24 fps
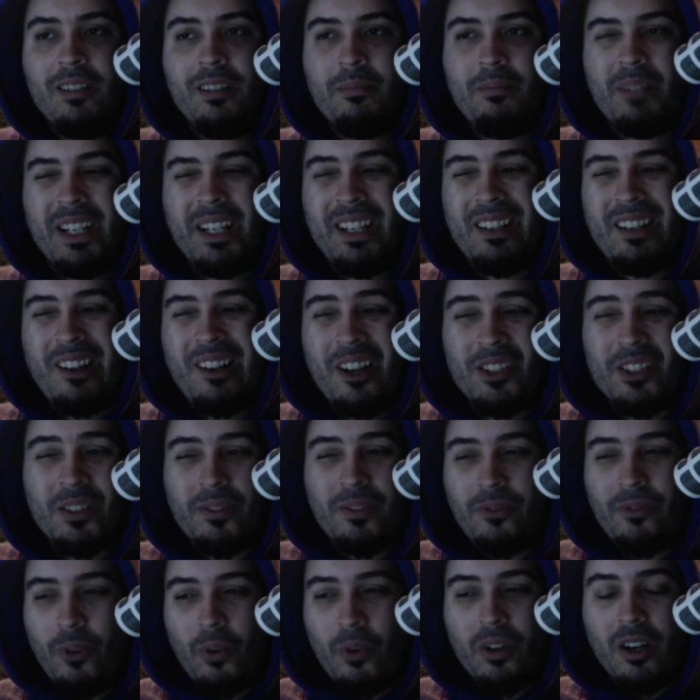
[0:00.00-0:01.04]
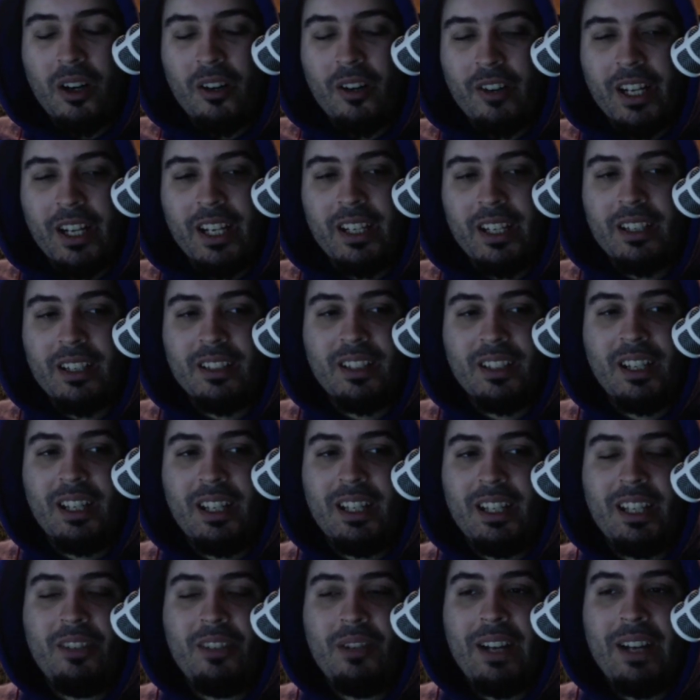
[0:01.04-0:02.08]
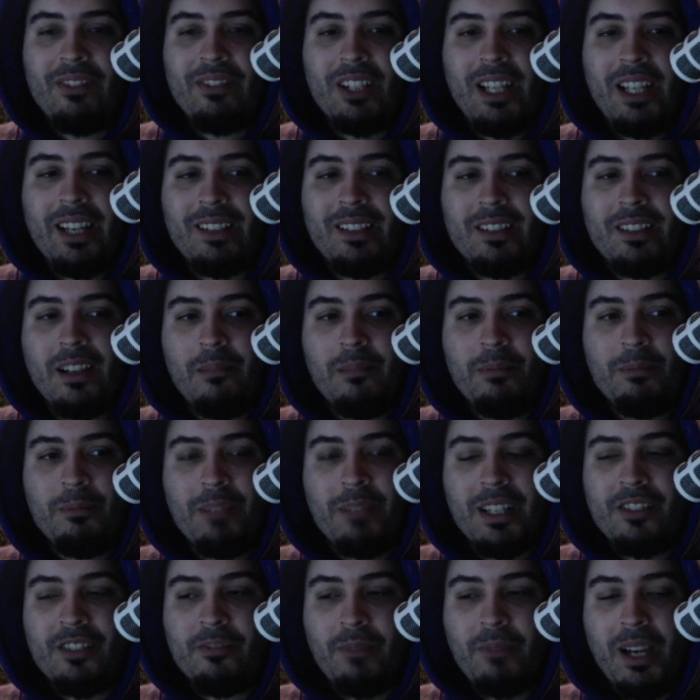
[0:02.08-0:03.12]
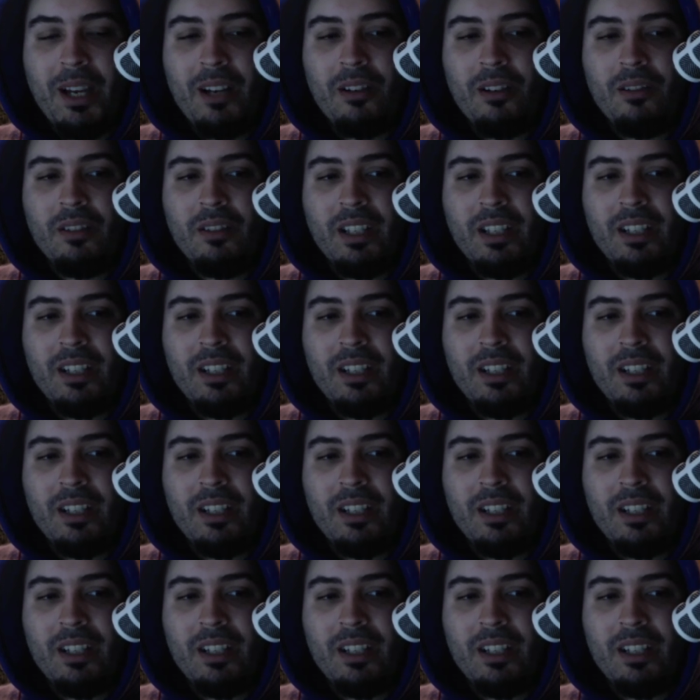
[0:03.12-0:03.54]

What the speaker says: but it cost 4 already, and then you'd have to dump a big spell,